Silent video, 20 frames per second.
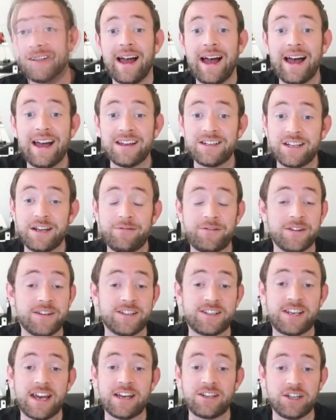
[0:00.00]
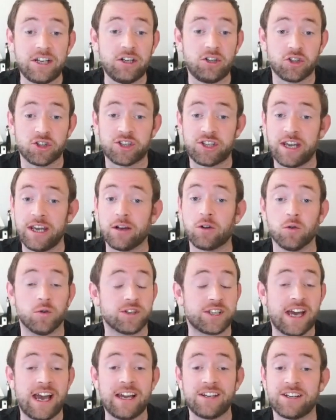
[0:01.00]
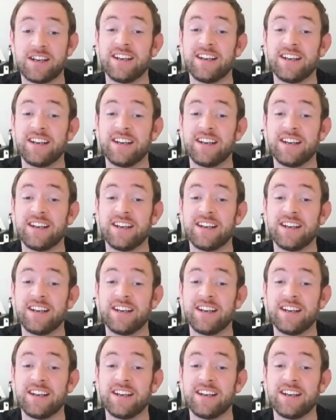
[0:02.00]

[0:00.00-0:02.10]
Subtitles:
And if instead he just say goes ahead